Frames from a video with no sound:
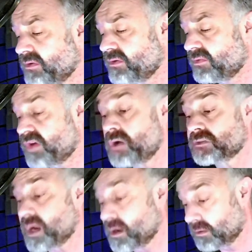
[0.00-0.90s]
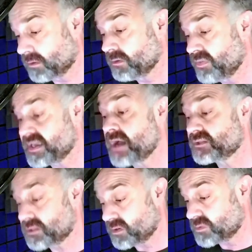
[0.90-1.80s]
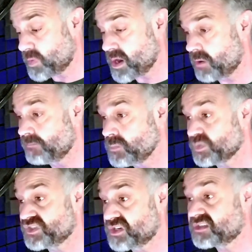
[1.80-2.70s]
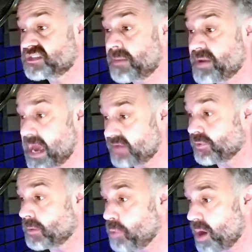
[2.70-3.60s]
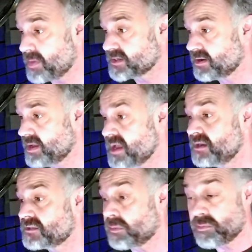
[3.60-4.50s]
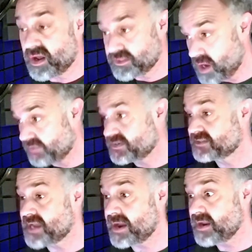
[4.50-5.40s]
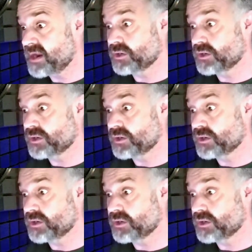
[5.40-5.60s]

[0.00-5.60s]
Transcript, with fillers: Frau Zankel, the counselor's widow, was just stepping out of her apartment. Silbermann doffed his hat and